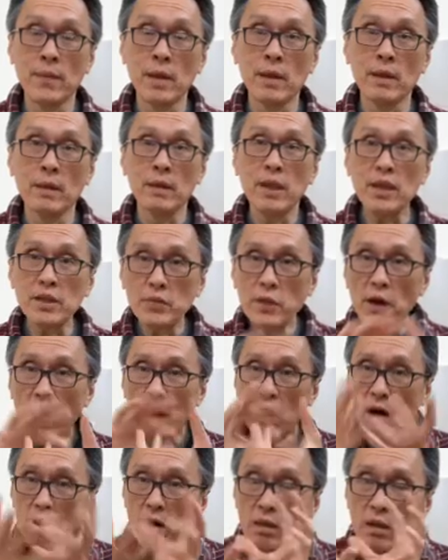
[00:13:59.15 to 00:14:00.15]
That's why
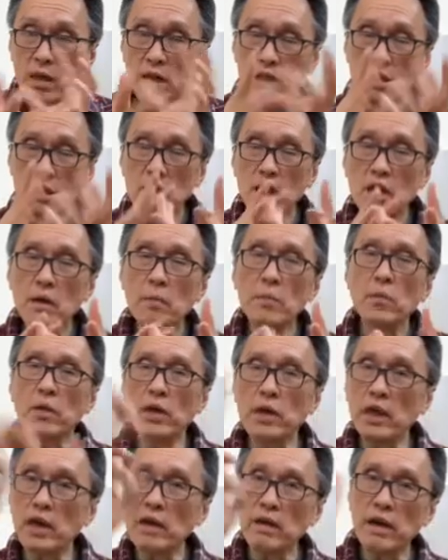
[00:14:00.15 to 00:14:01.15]
all this term,
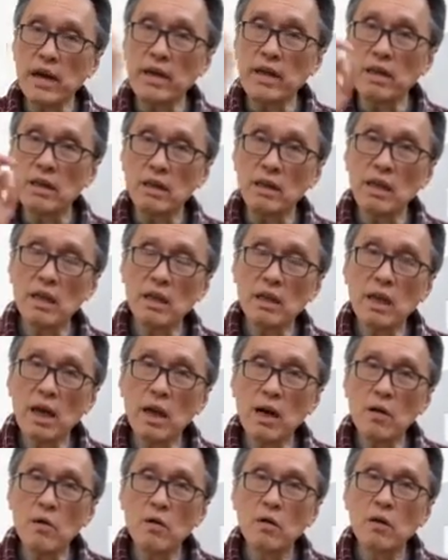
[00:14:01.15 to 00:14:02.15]
when they write the thing
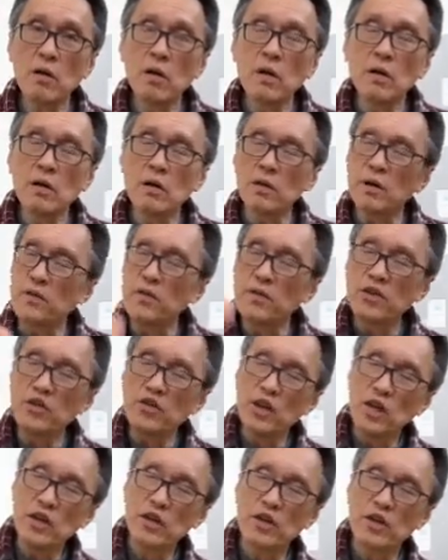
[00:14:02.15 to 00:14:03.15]
down, the first
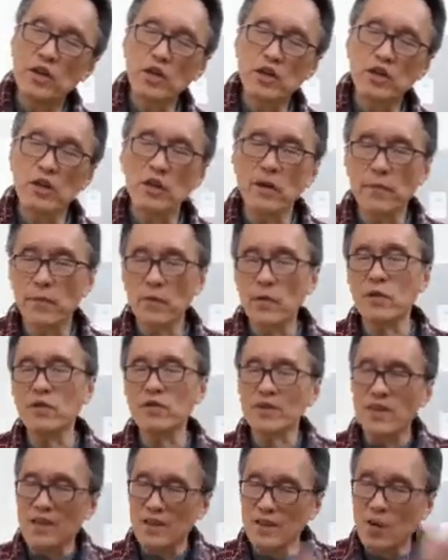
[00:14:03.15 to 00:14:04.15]
generation, of course,
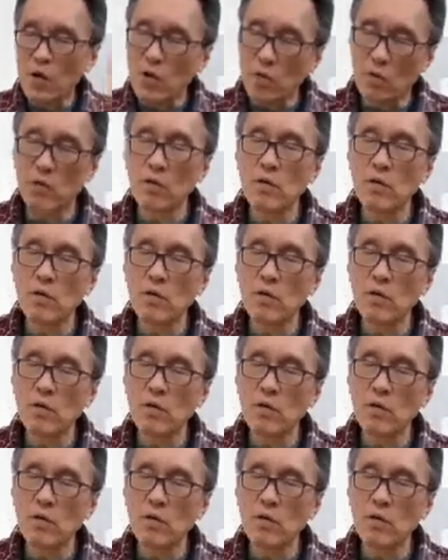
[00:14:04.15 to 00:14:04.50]
they know.